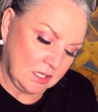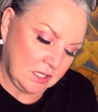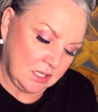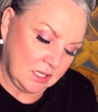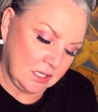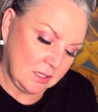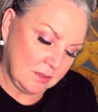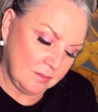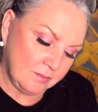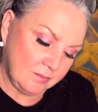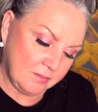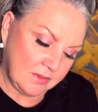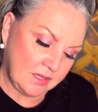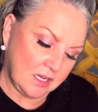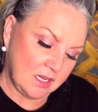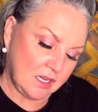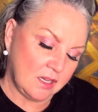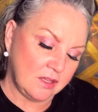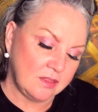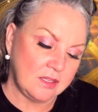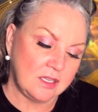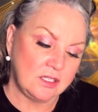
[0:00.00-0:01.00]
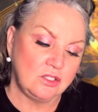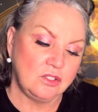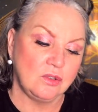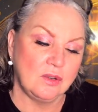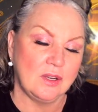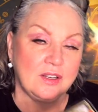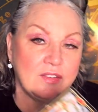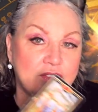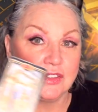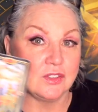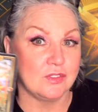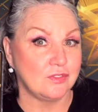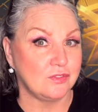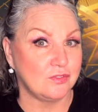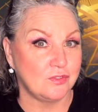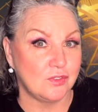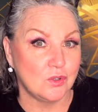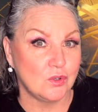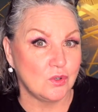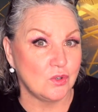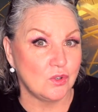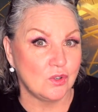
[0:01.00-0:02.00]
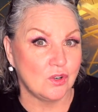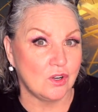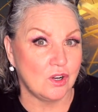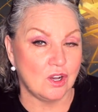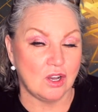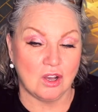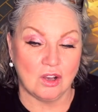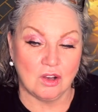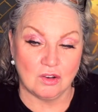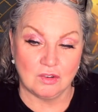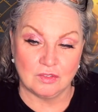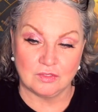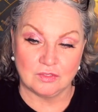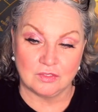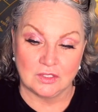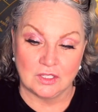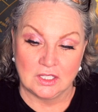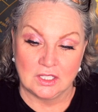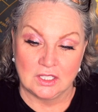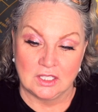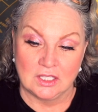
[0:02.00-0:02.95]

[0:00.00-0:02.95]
And then you have the Four of